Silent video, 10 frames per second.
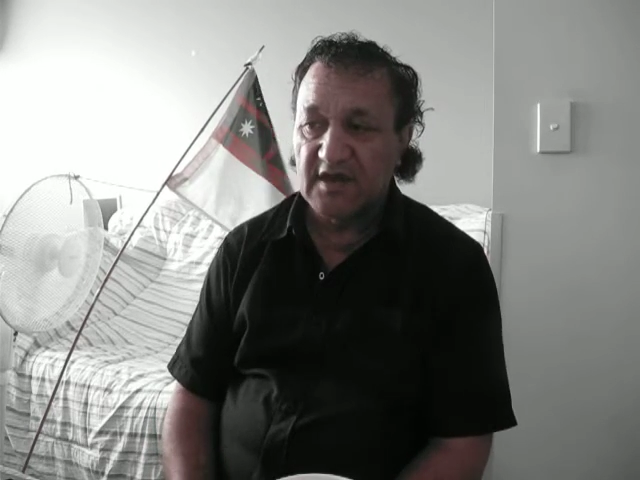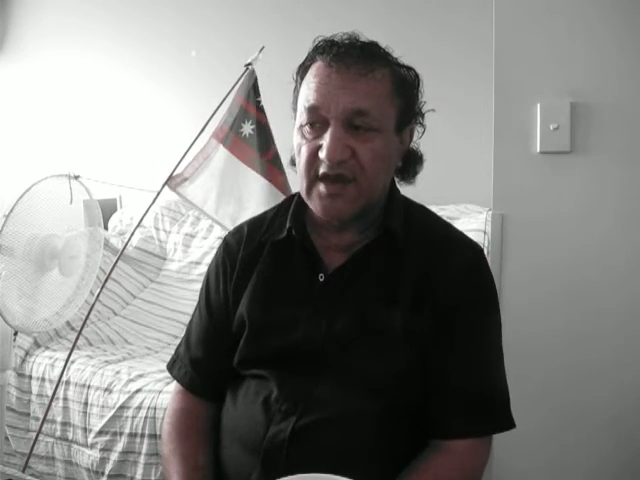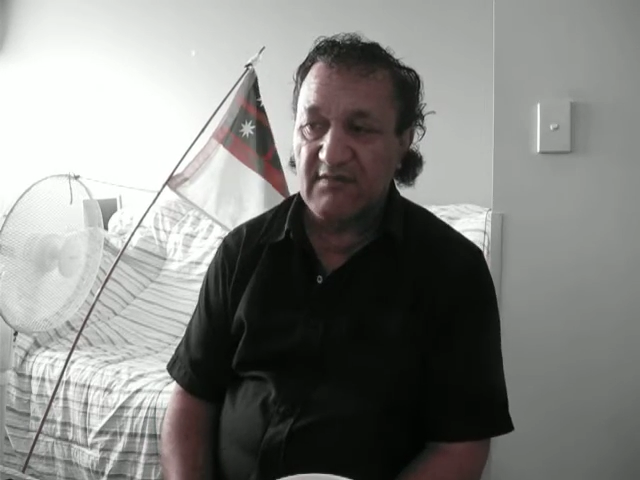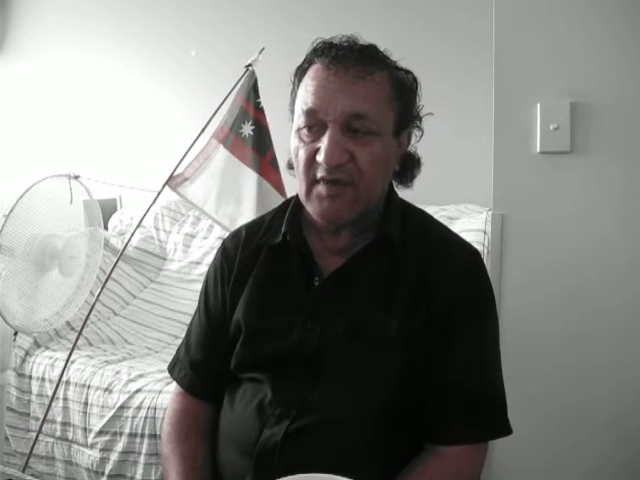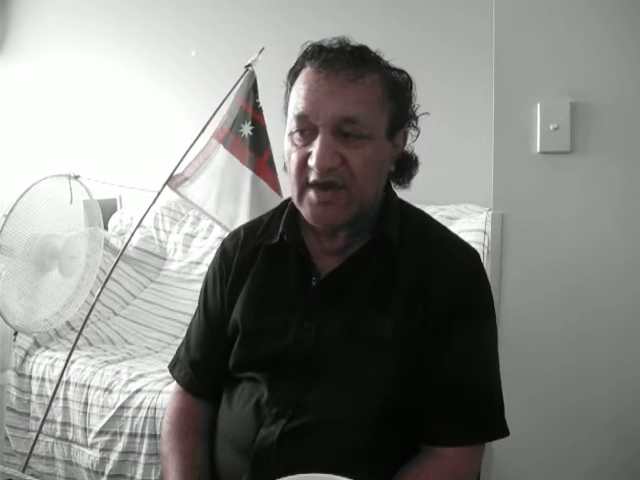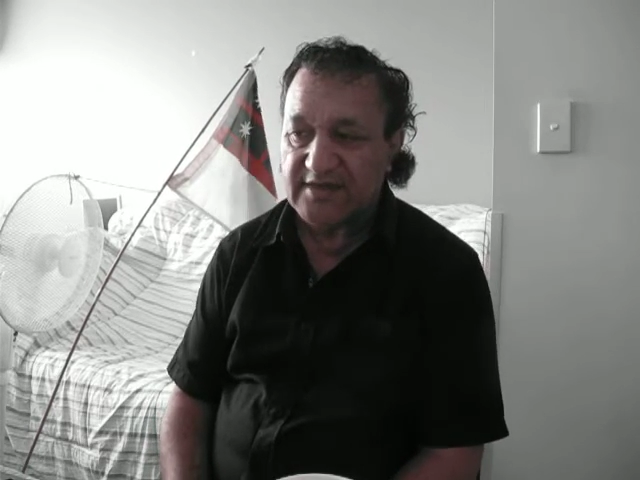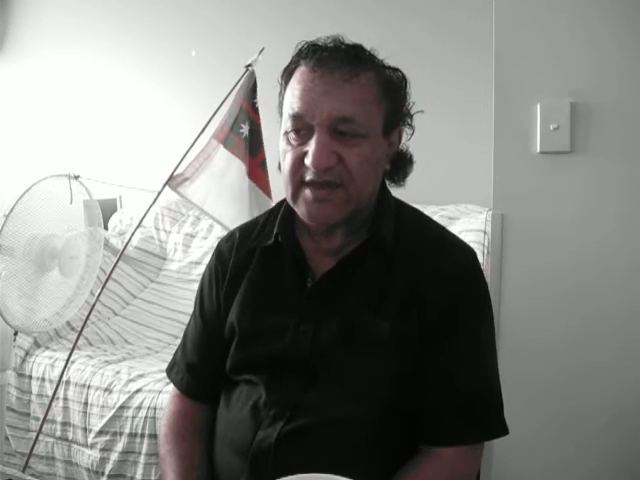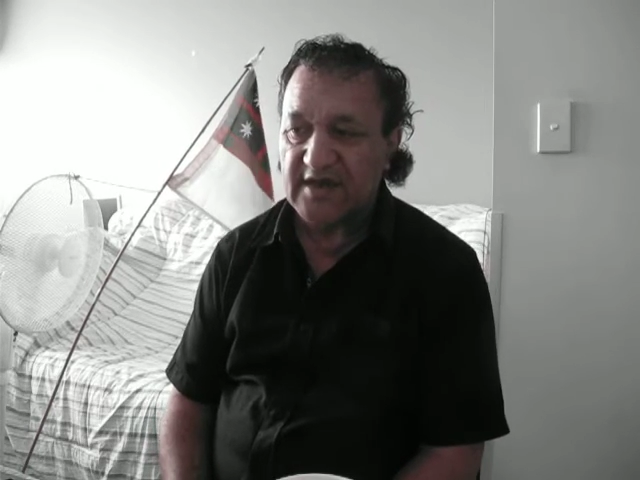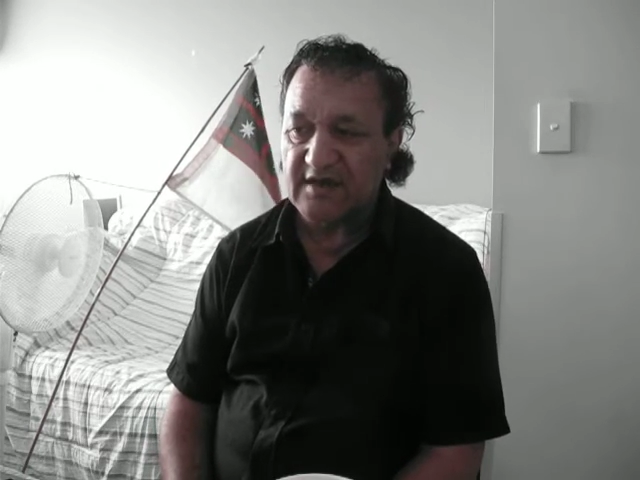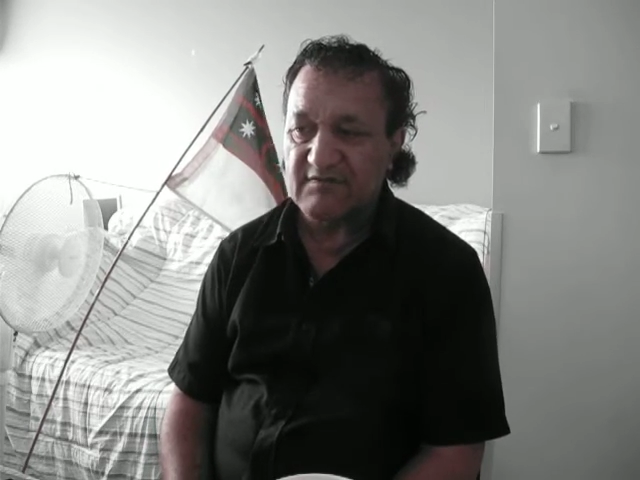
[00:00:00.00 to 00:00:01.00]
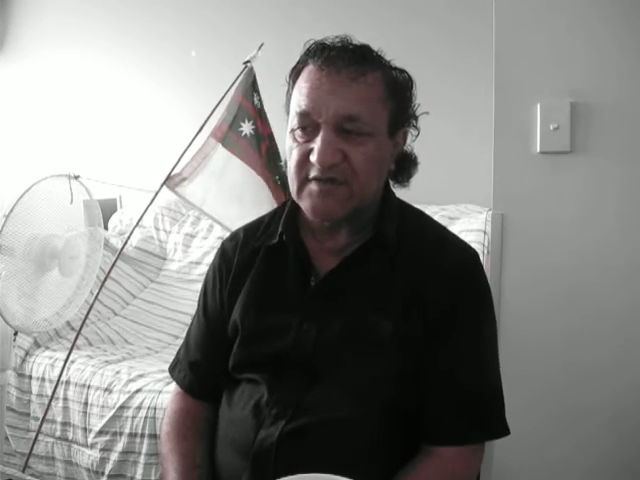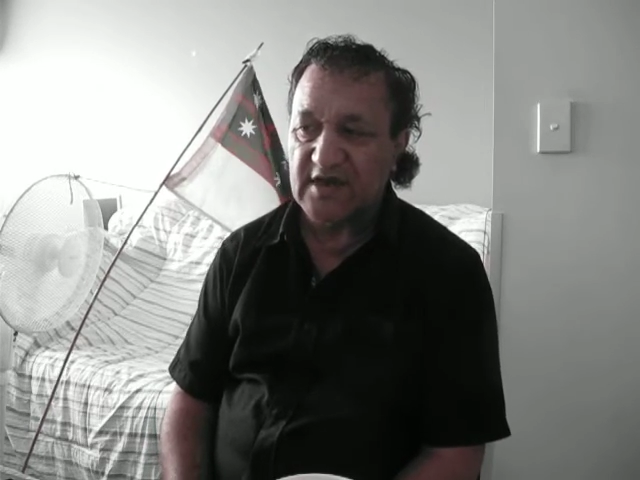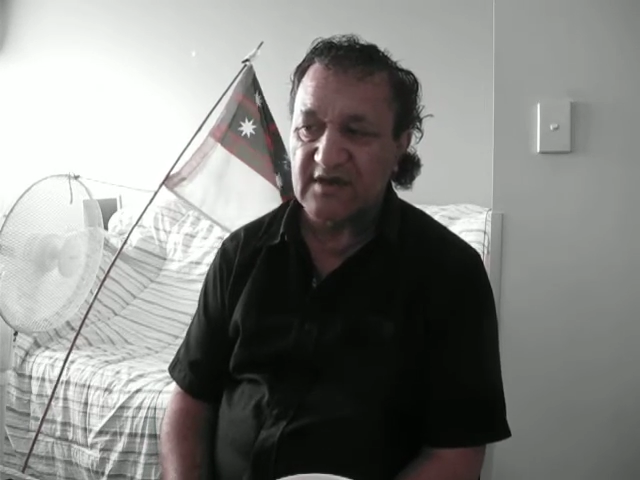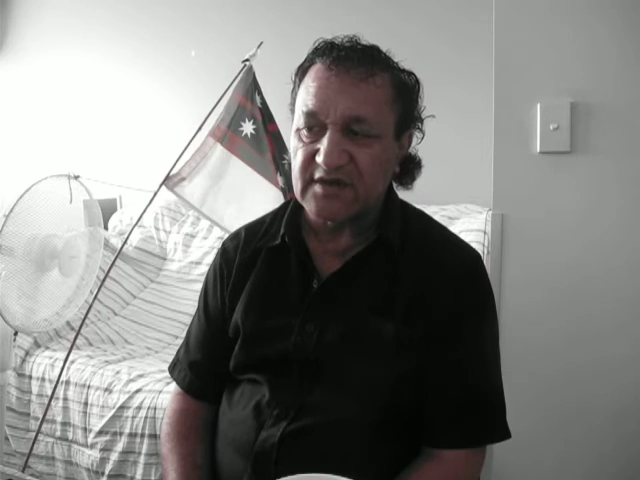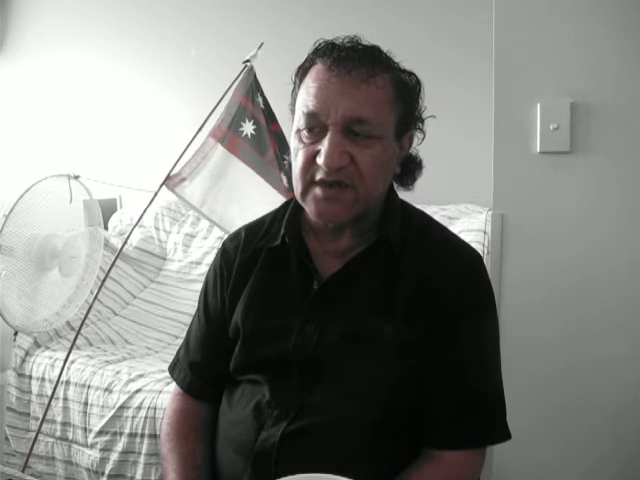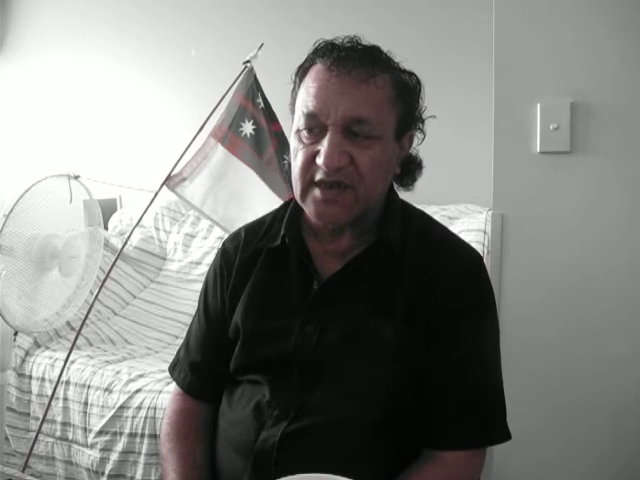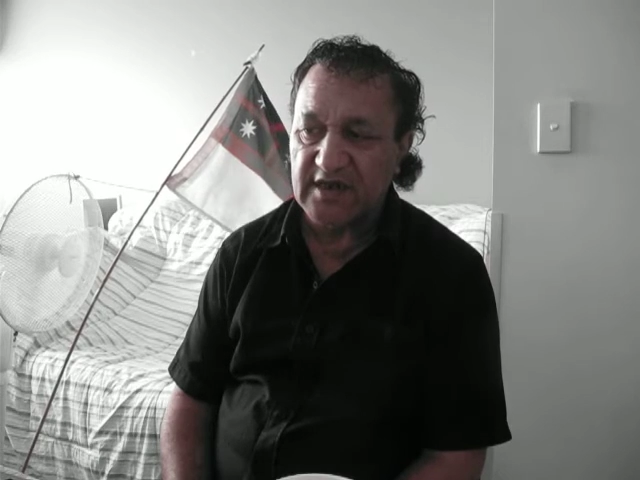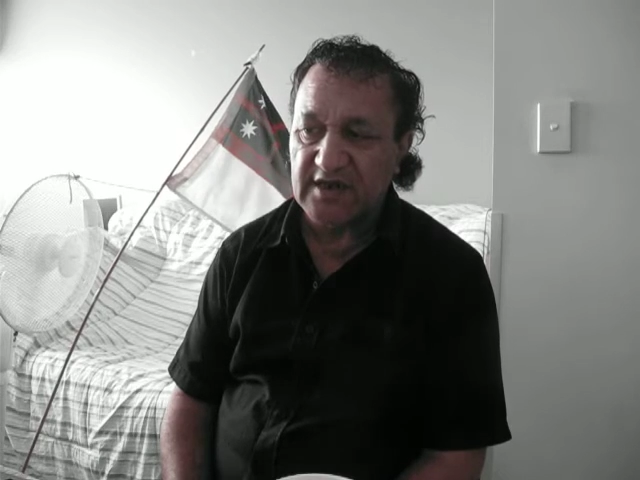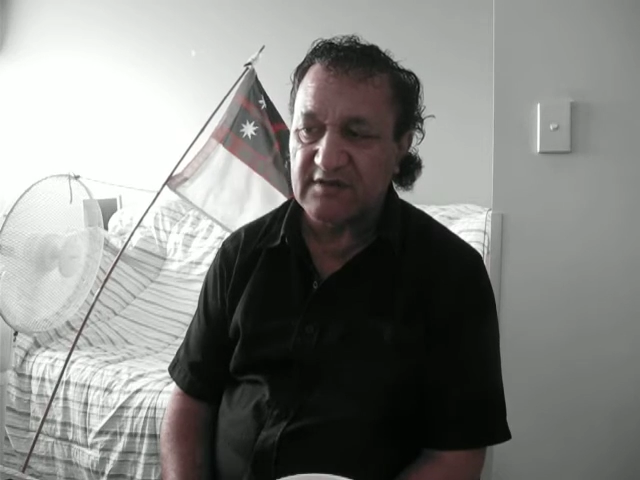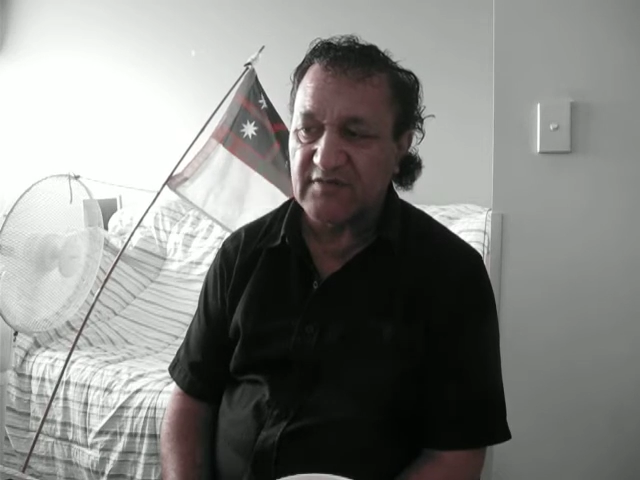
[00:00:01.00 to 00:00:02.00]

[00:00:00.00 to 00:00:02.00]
I might get him now and again,